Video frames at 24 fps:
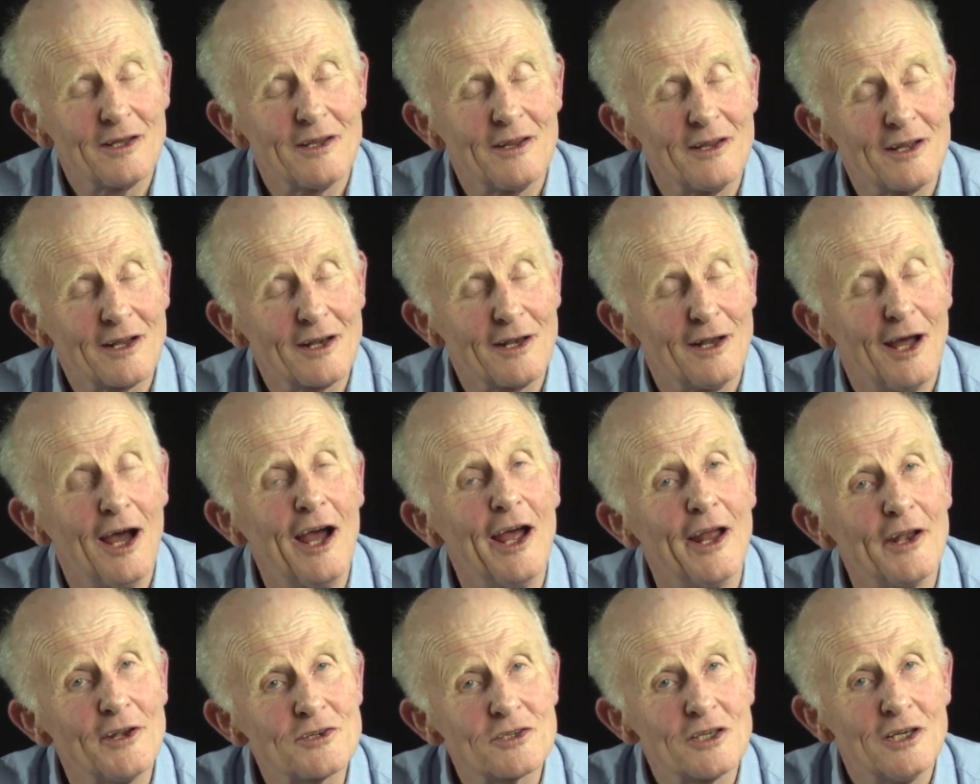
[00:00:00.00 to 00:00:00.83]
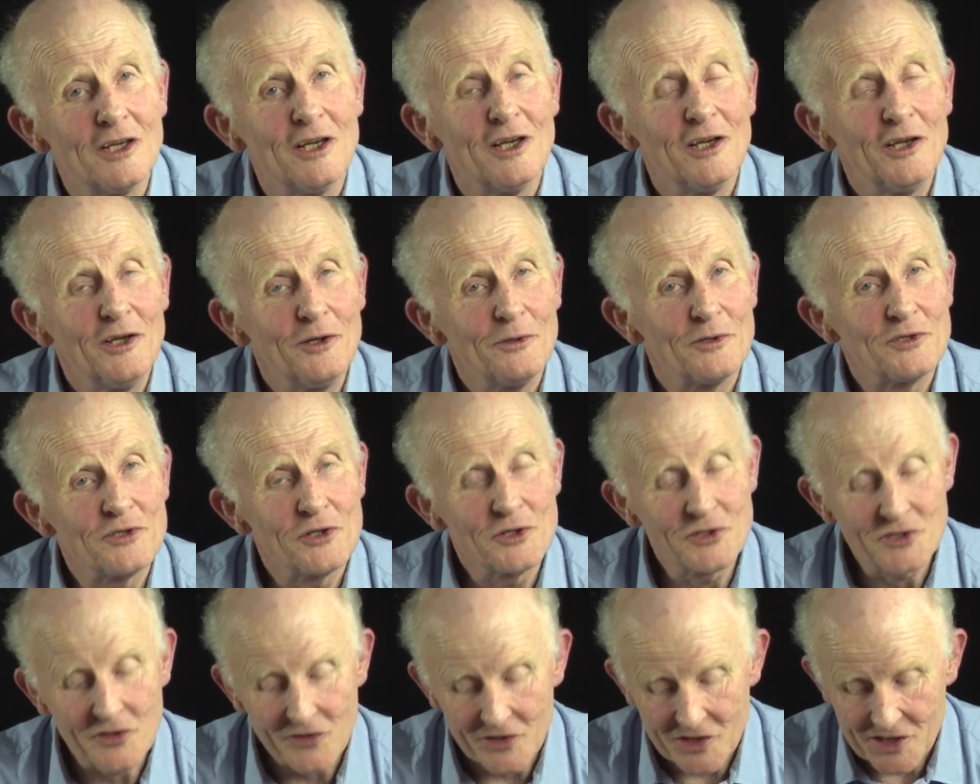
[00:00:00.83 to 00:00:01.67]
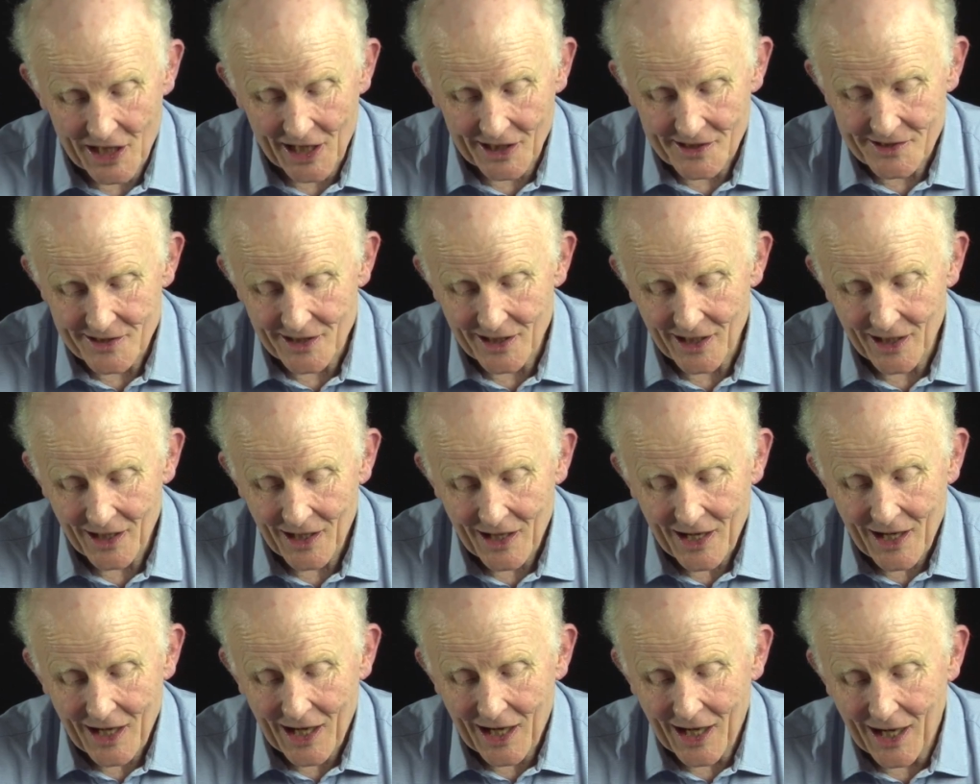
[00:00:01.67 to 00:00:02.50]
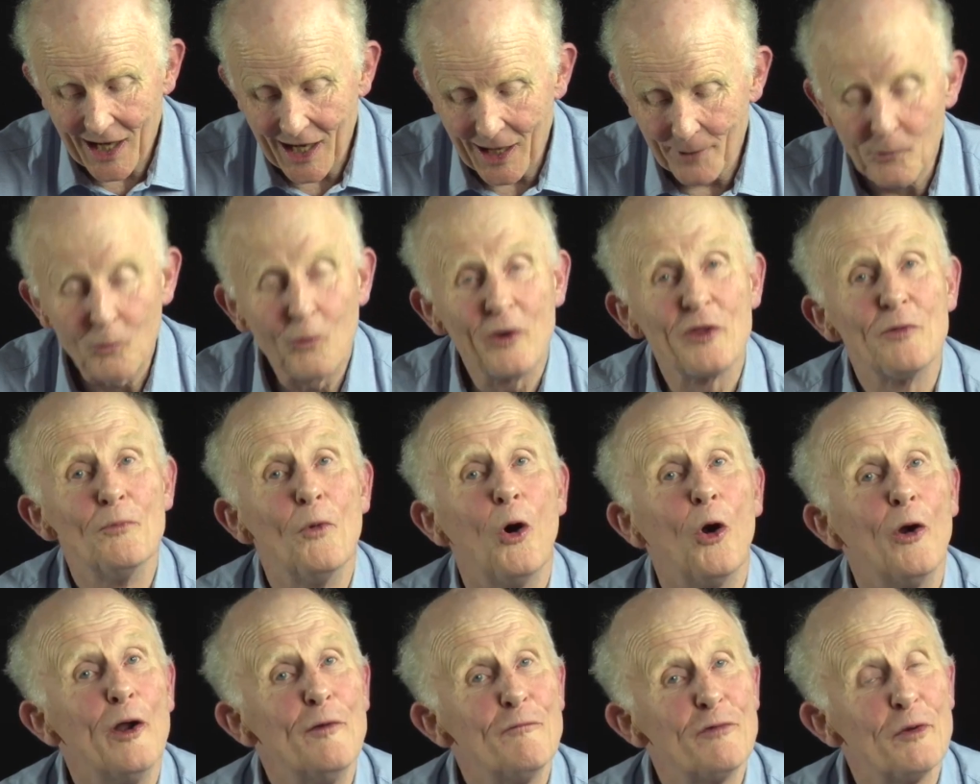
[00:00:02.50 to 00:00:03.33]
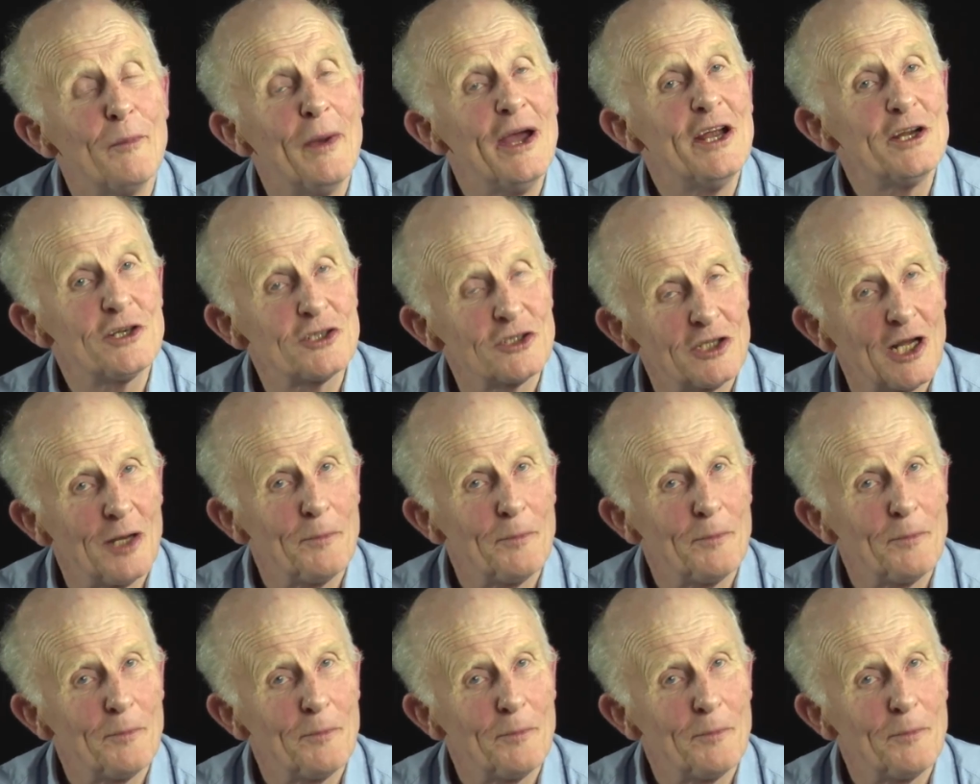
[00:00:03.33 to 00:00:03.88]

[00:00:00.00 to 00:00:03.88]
the client who is using the taxi, with more information